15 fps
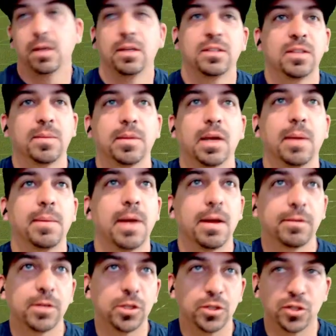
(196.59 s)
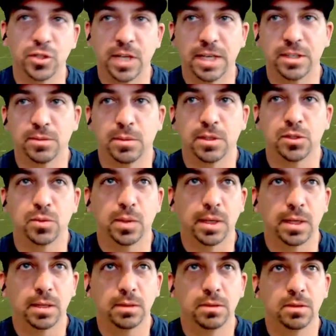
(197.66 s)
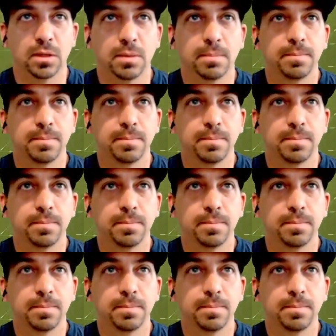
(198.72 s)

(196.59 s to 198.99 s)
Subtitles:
Something I'm going to have to just change in my swing. So,